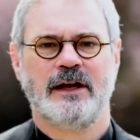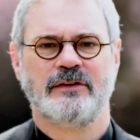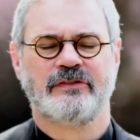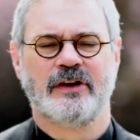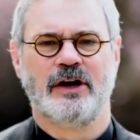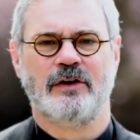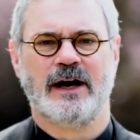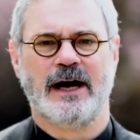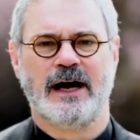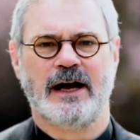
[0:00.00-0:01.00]
And
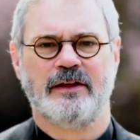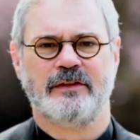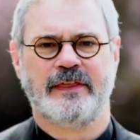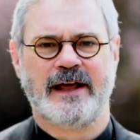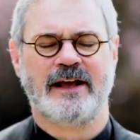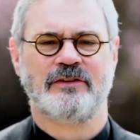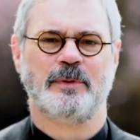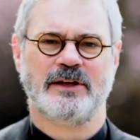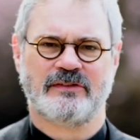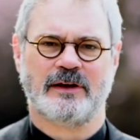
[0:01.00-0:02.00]
so that has
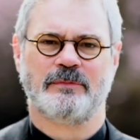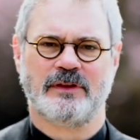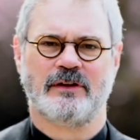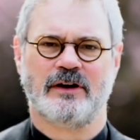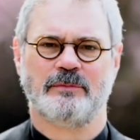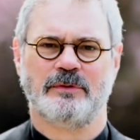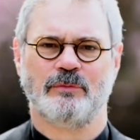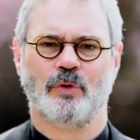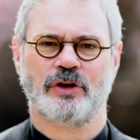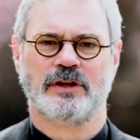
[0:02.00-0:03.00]
been something that I've
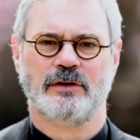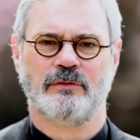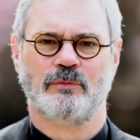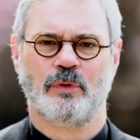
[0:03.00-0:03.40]
been working